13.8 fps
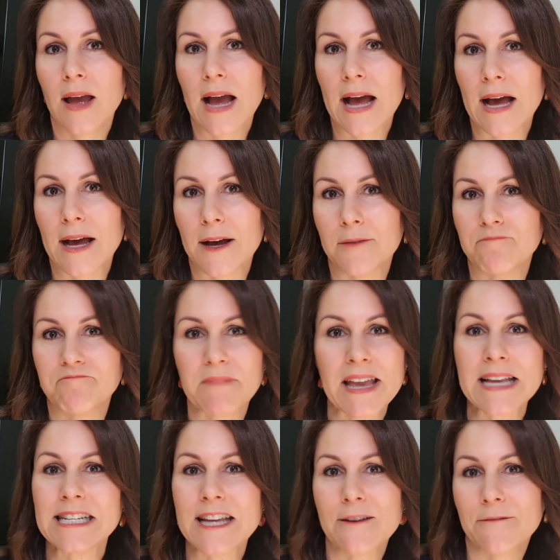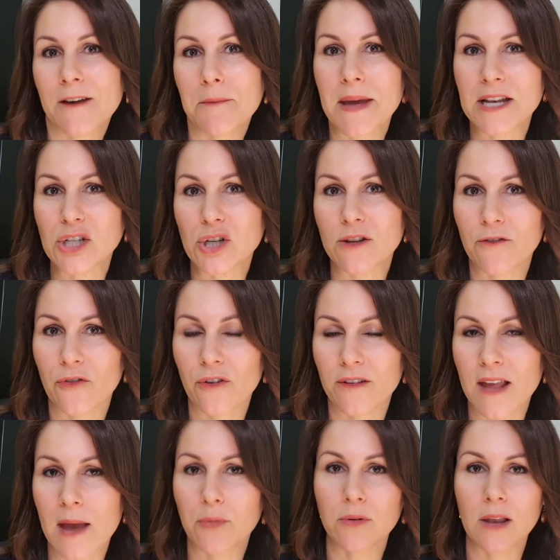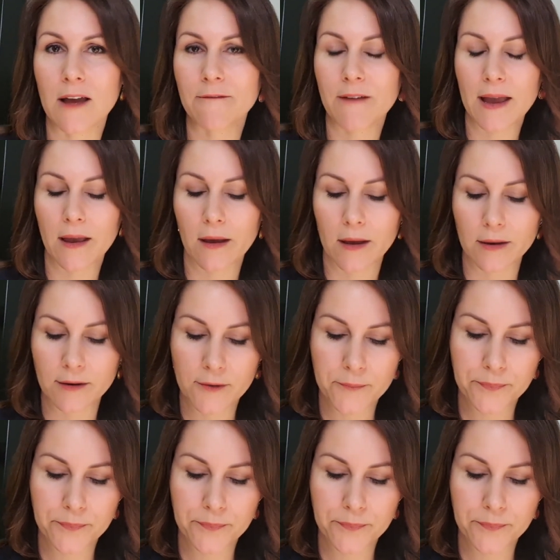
ETF fund managers, for example, like Vanguard.